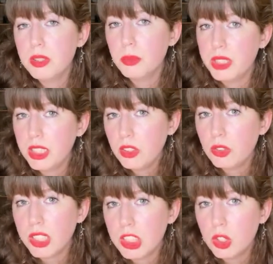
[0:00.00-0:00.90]
So we did
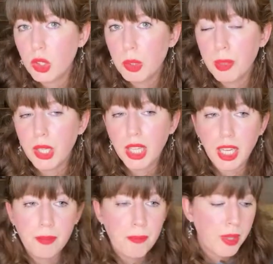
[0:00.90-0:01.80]
already talk about
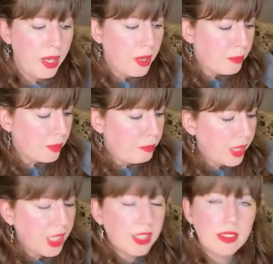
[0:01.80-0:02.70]
that. My
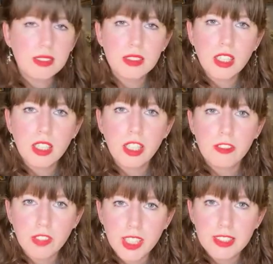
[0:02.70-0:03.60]
biggest
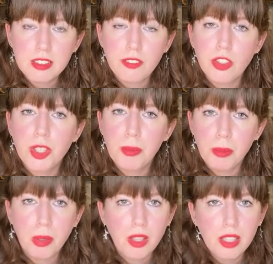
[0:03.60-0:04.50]
advice if you're going to be
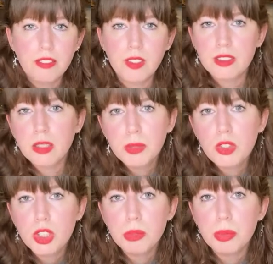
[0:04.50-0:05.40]
applying for the summer
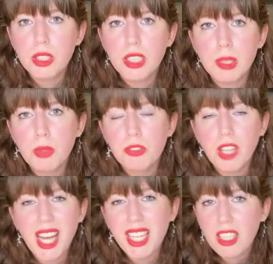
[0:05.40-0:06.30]
student program or for
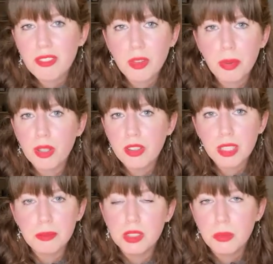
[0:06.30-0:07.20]
any of the
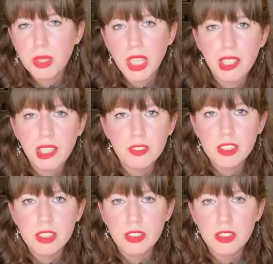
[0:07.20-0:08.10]
programs that we have at
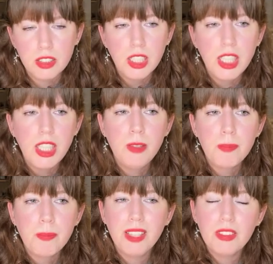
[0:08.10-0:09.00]
CERN
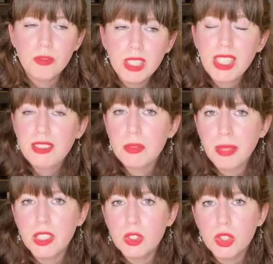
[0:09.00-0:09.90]
is really to
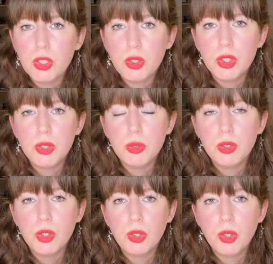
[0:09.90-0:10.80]
make sure you do
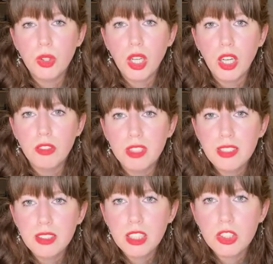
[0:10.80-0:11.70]
your
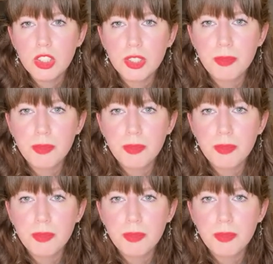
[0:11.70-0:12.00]
research.